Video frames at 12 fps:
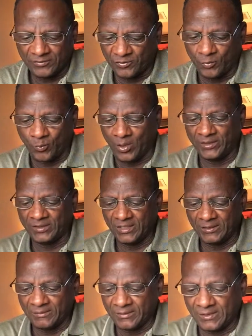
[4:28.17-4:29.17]
So one
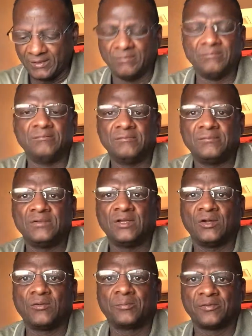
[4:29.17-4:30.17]
can
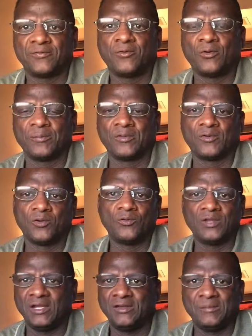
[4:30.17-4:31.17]
perform their
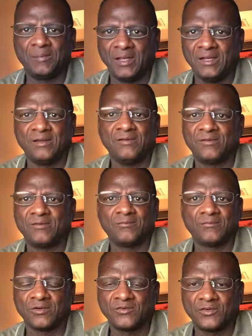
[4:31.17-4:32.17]
own independent
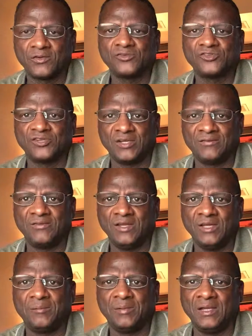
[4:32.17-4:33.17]
research if
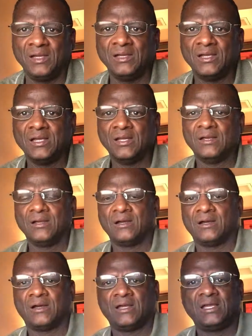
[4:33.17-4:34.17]
need be.
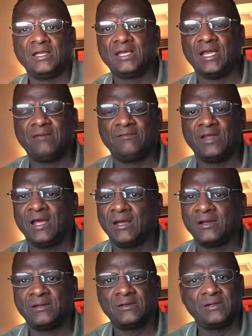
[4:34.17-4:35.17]
He gave
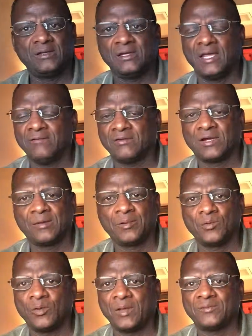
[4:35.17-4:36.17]
data. He gave a
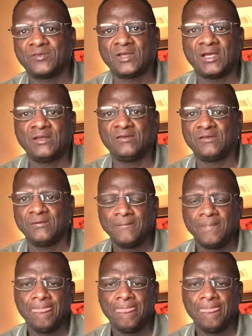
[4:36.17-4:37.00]
couple of websites.